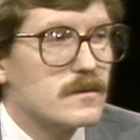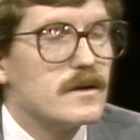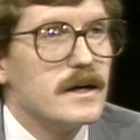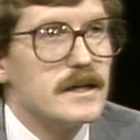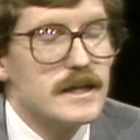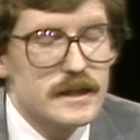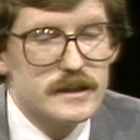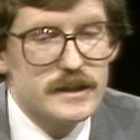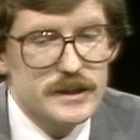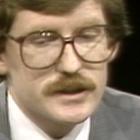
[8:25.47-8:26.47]
Right. In
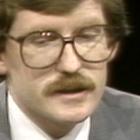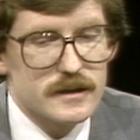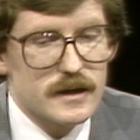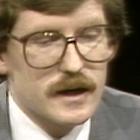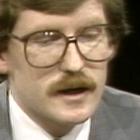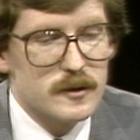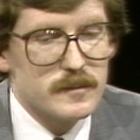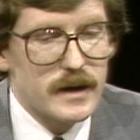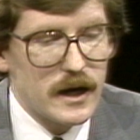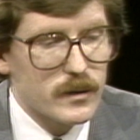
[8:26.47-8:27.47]
addition,
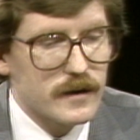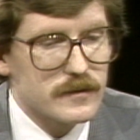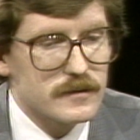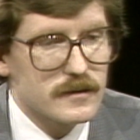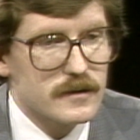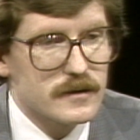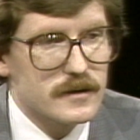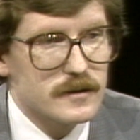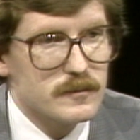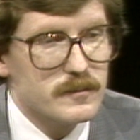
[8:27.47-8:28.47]
however,
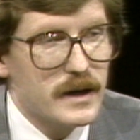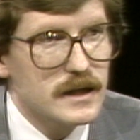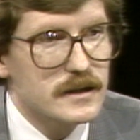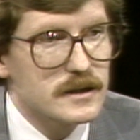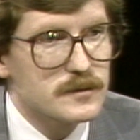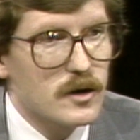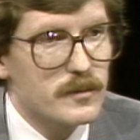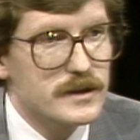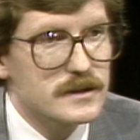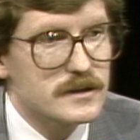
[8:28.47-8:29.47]
the money that small
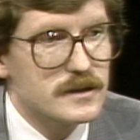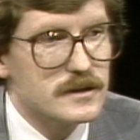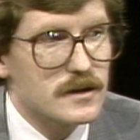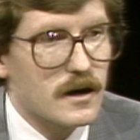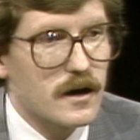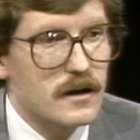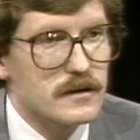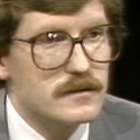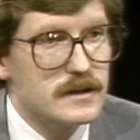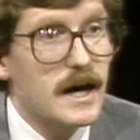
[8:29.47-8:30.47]
businesses
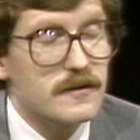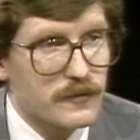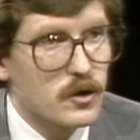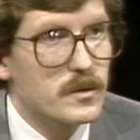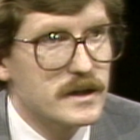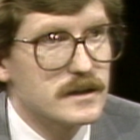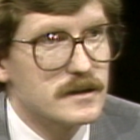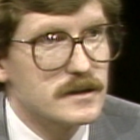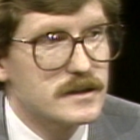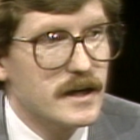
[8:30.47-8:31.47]
are not forwarding
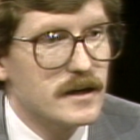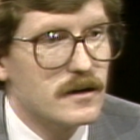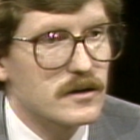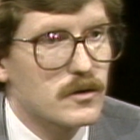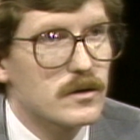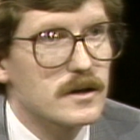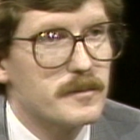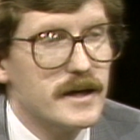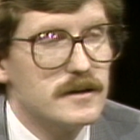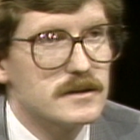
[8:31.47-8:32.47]
to the state on a quarterly
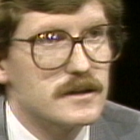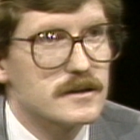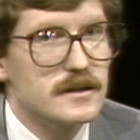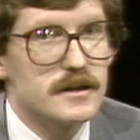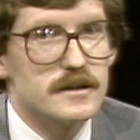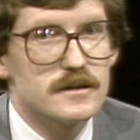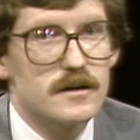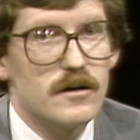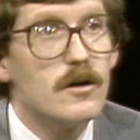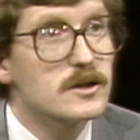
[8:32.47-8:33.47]
basis is
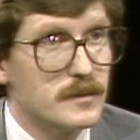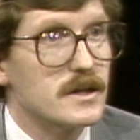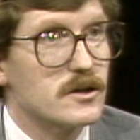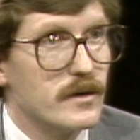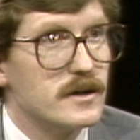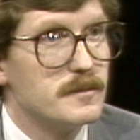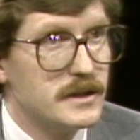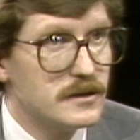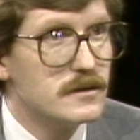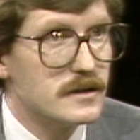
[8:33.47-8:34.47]
ultimately going to be
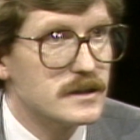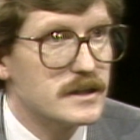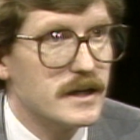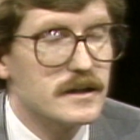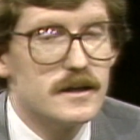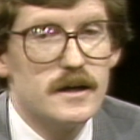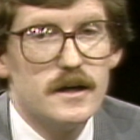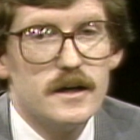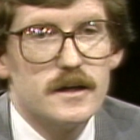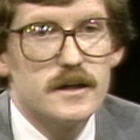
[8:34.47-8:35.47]
due to the state.
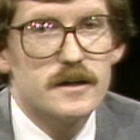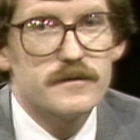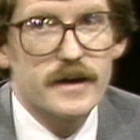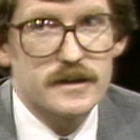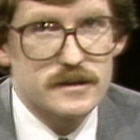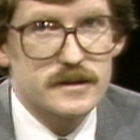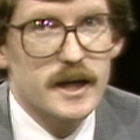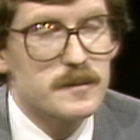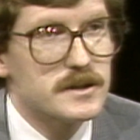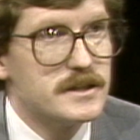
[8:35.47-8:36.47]
If, as the
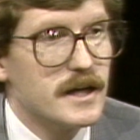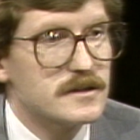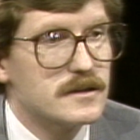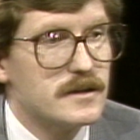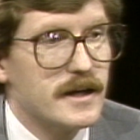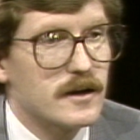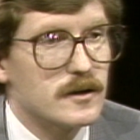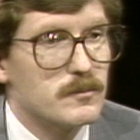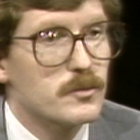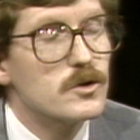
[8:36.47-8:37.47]
tape suggested, they are
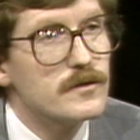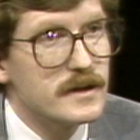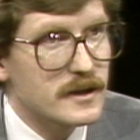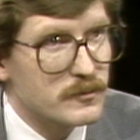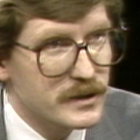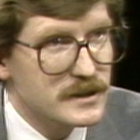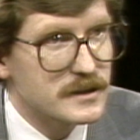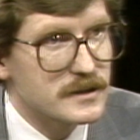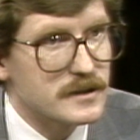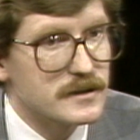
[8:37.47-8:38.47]
improving their
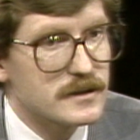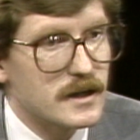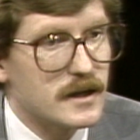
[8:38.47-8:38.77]
businesses